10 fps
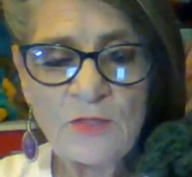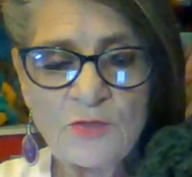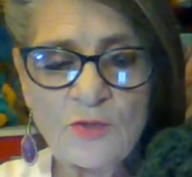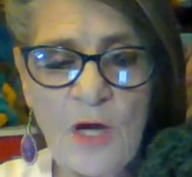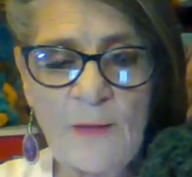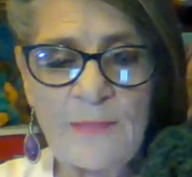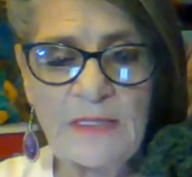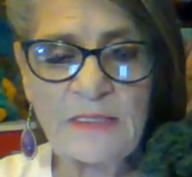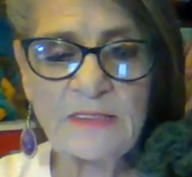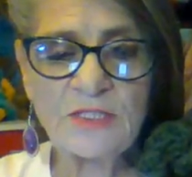
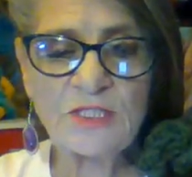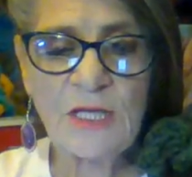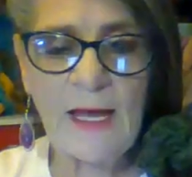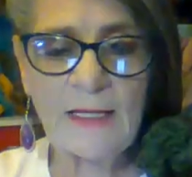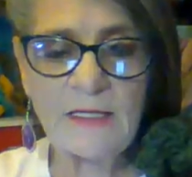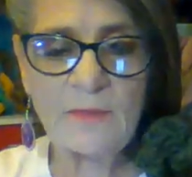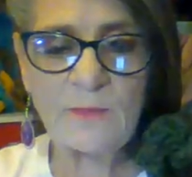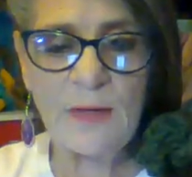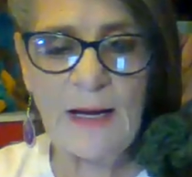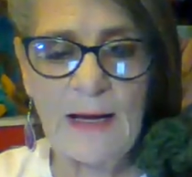dropping his shaggy
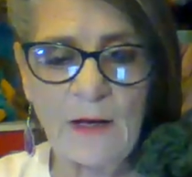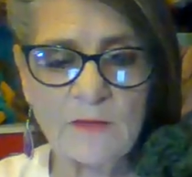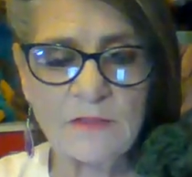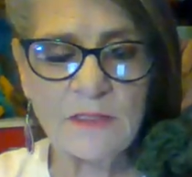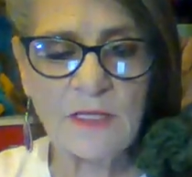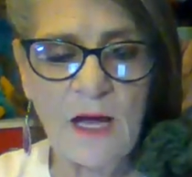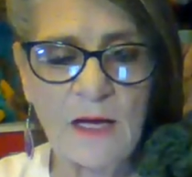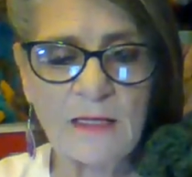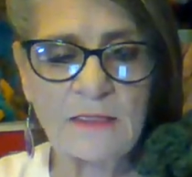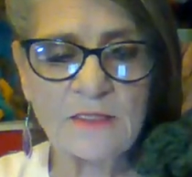brows and
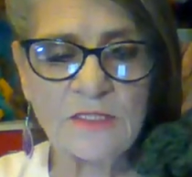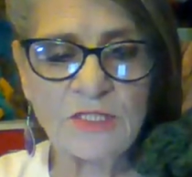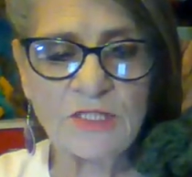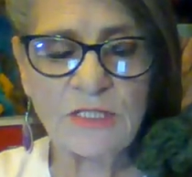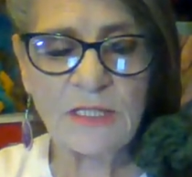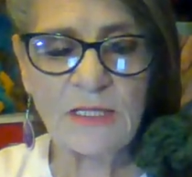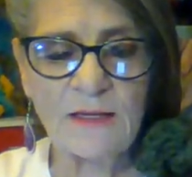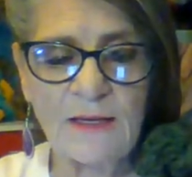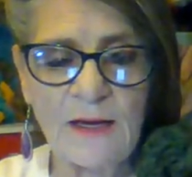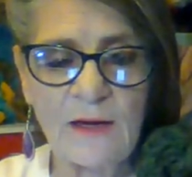cocking his chin in
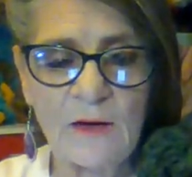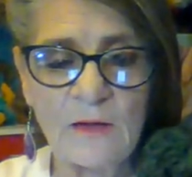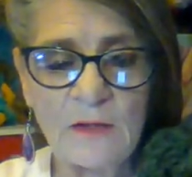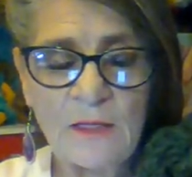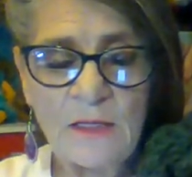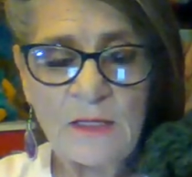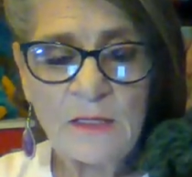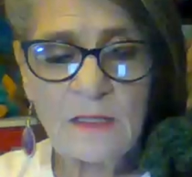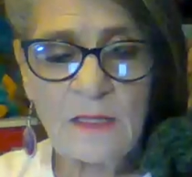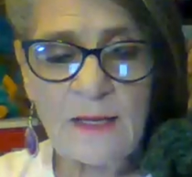the air,
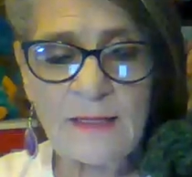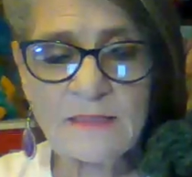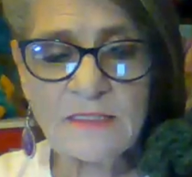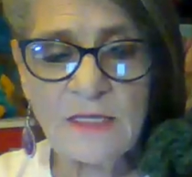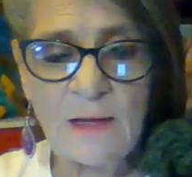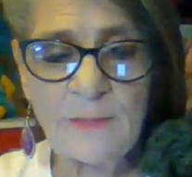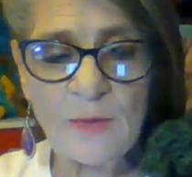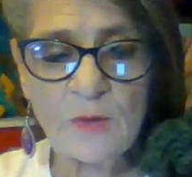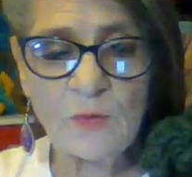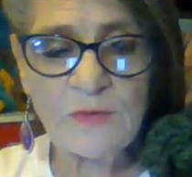glanced
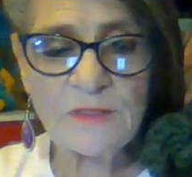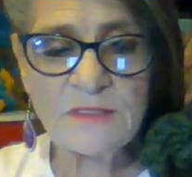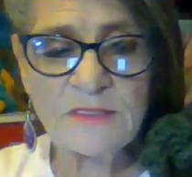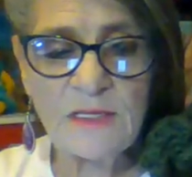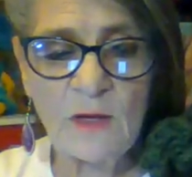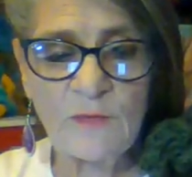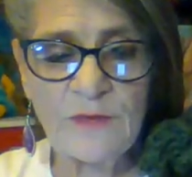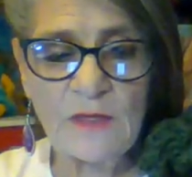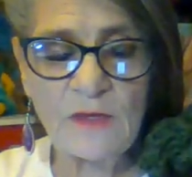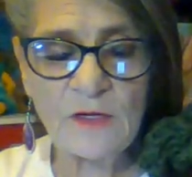upward with a
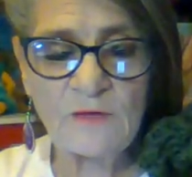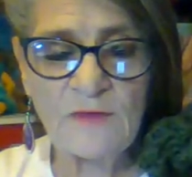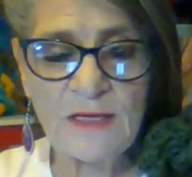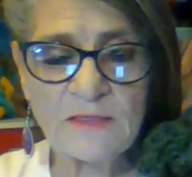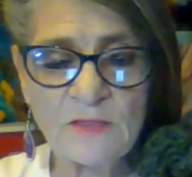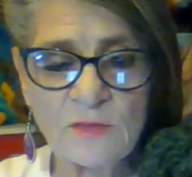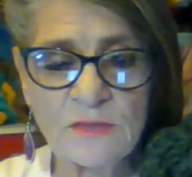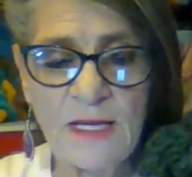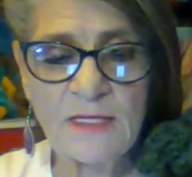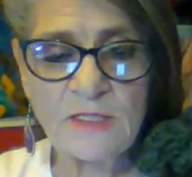stealthy look of
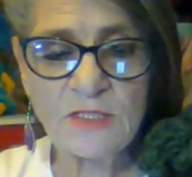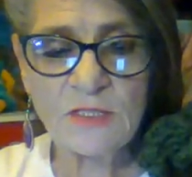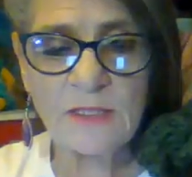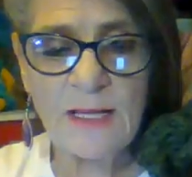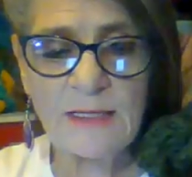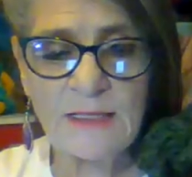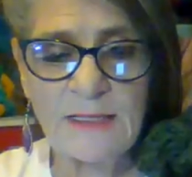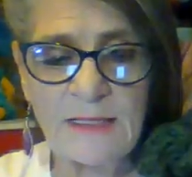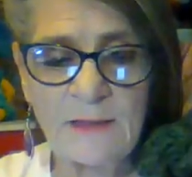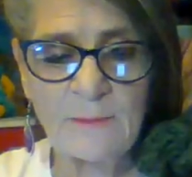exultation that an
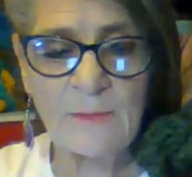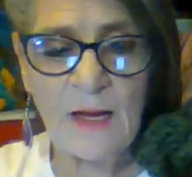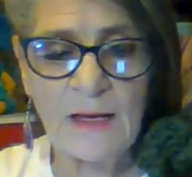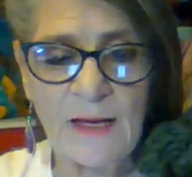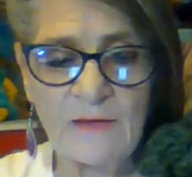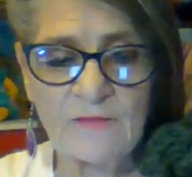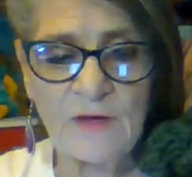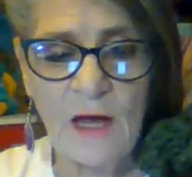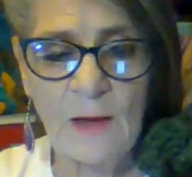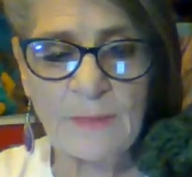imp might have
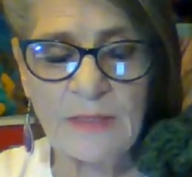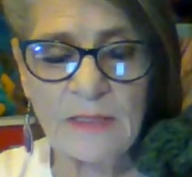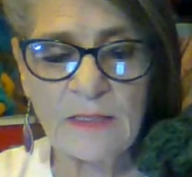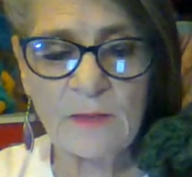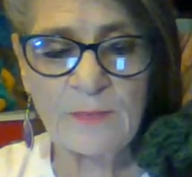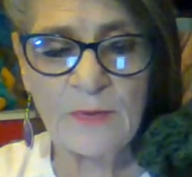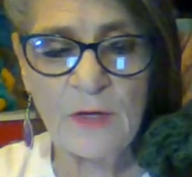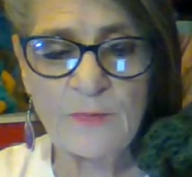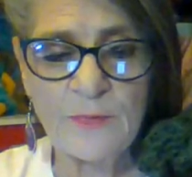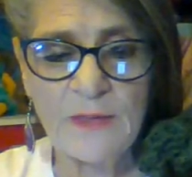copied and
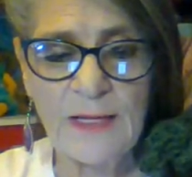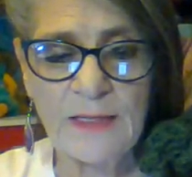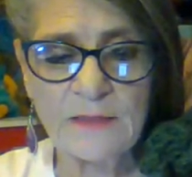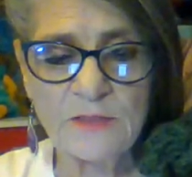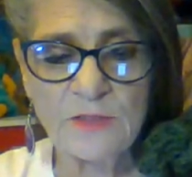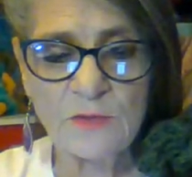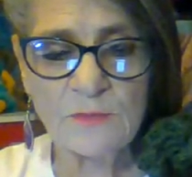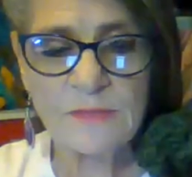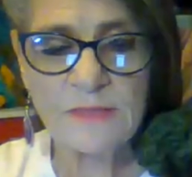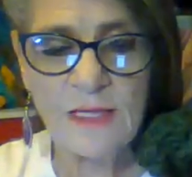appropriated to
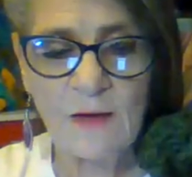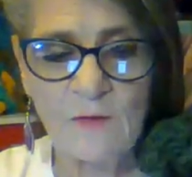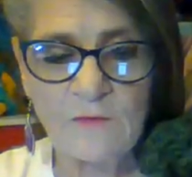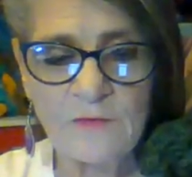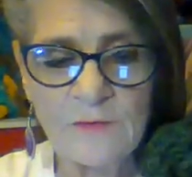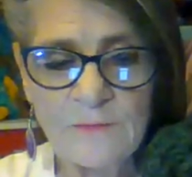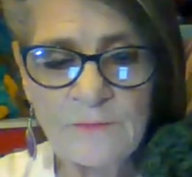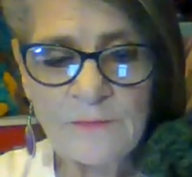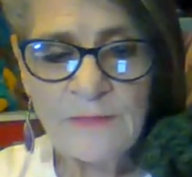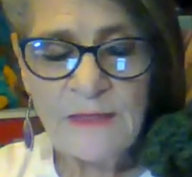himself.
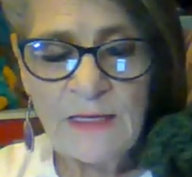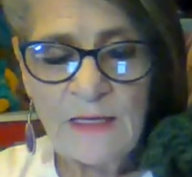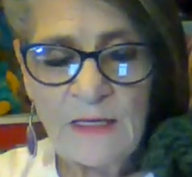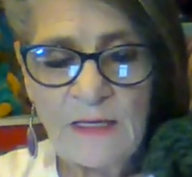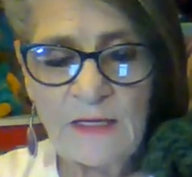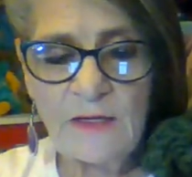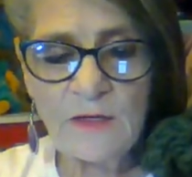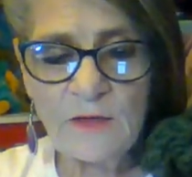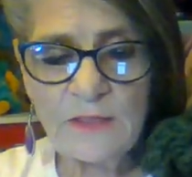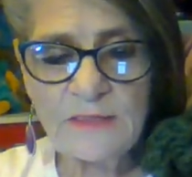
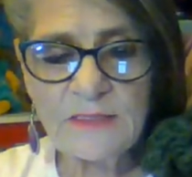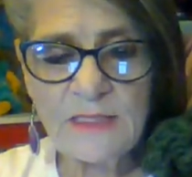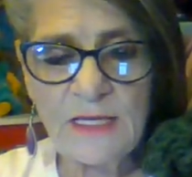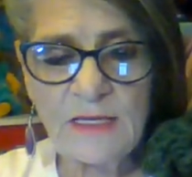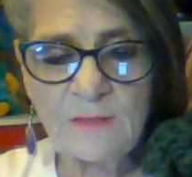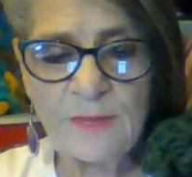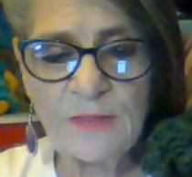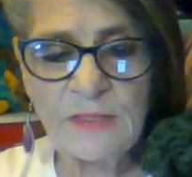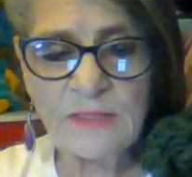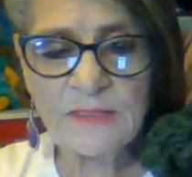"Here," he said,
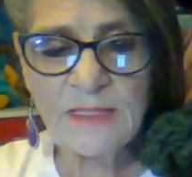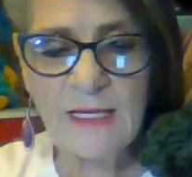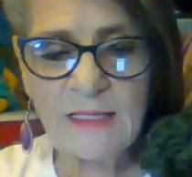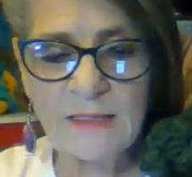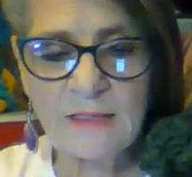putting his hand